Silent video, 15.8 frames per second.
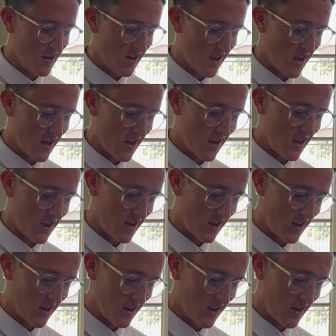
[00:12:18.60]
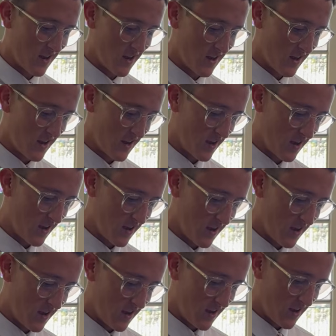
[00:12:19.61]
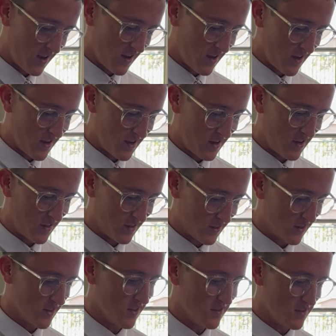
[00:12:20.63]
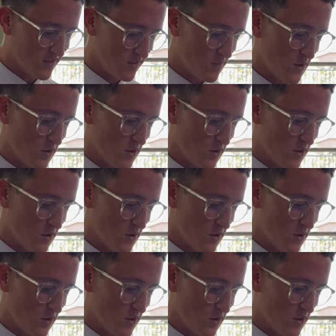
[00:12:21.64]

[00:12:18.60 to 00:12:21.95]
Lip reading: The Jace size cereal bowl. This is my